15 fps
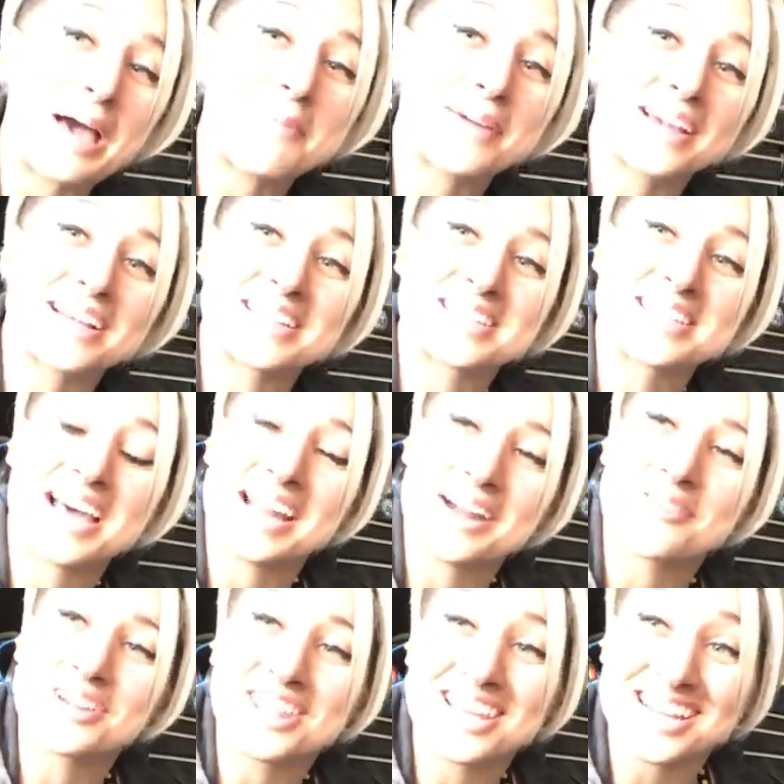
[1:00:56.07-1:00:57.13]
that because not
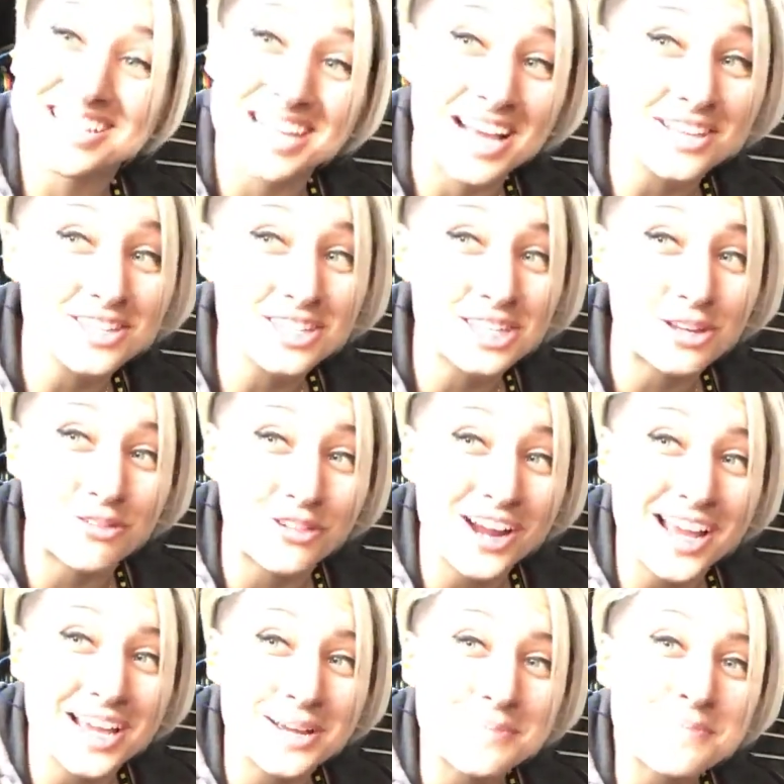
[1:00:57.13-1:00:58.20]
everything attached to the
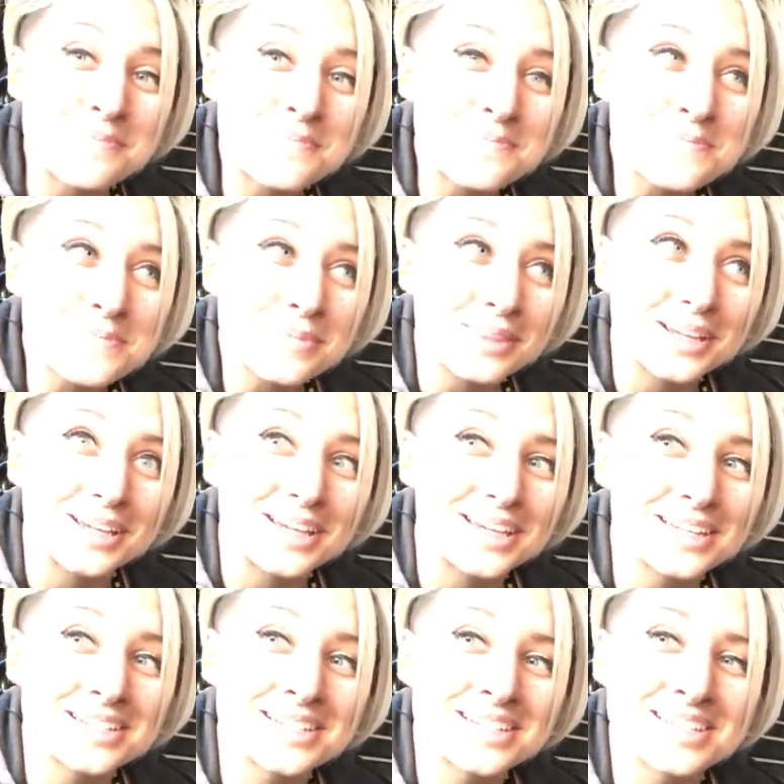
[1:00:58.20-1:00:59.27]
frame
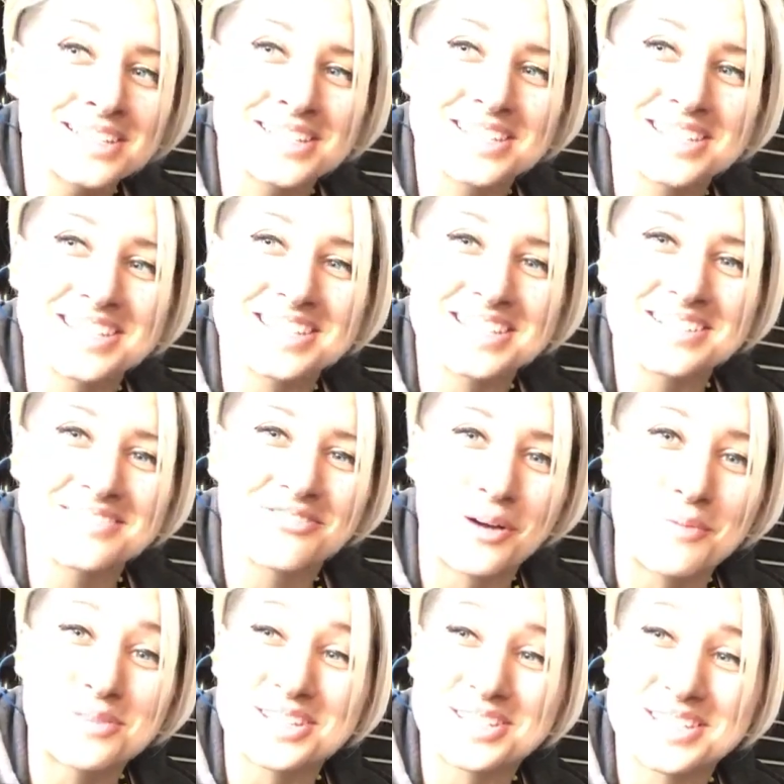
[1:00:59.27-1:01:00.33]
is
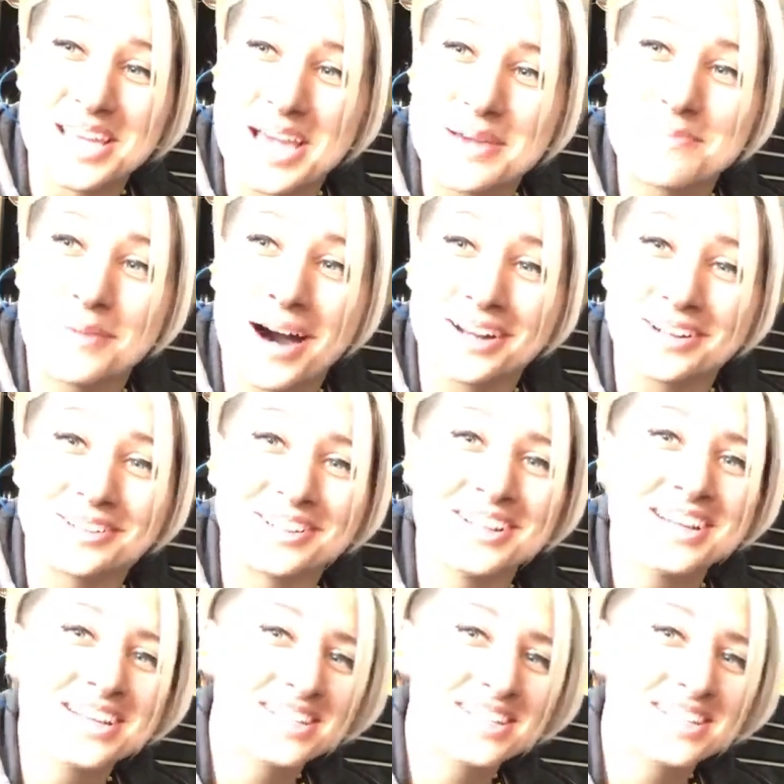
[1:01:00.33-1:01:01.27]
from the same model.